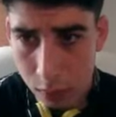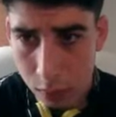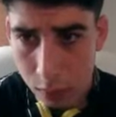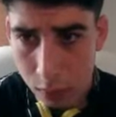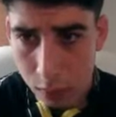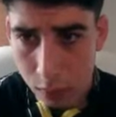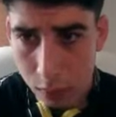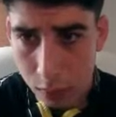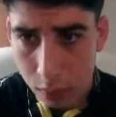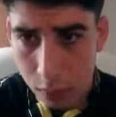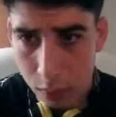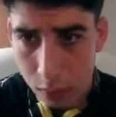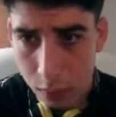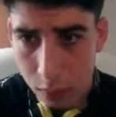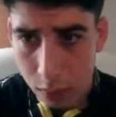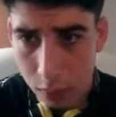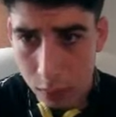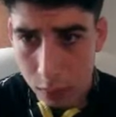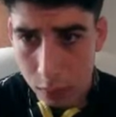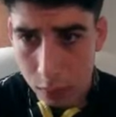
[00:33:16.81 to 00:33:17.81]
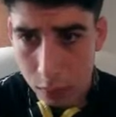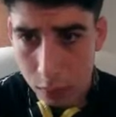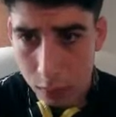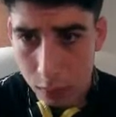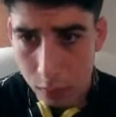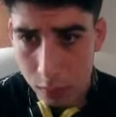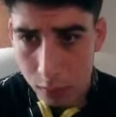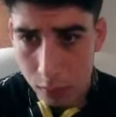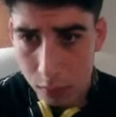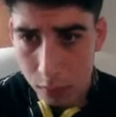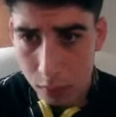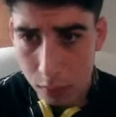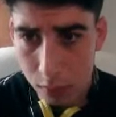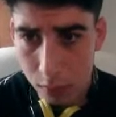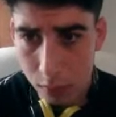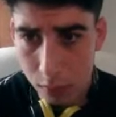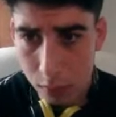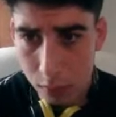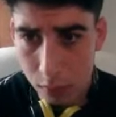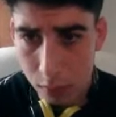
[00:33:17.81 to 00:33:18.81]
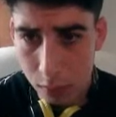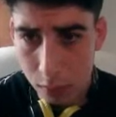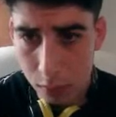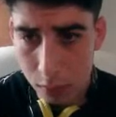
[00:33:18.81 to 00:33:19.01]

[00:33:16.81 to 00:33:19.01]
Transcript: partially boost her number, but then also